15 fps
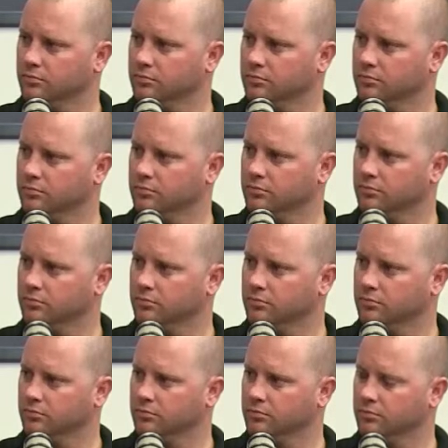
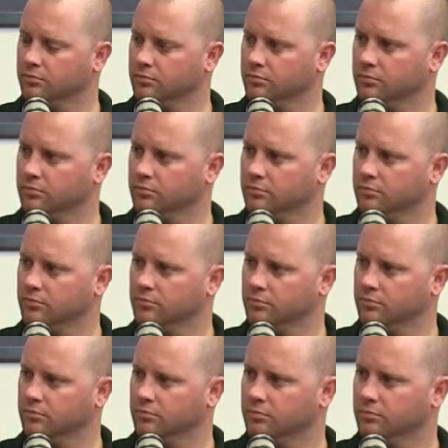
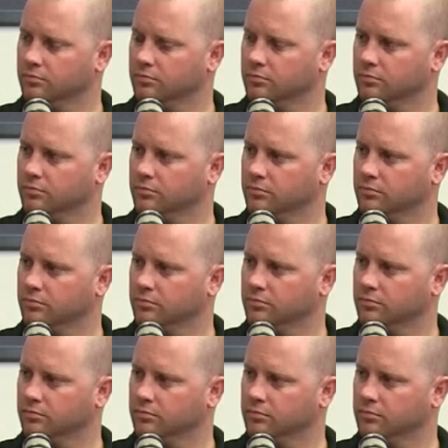
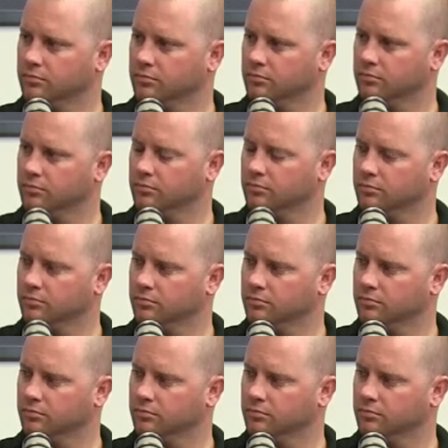[no speech]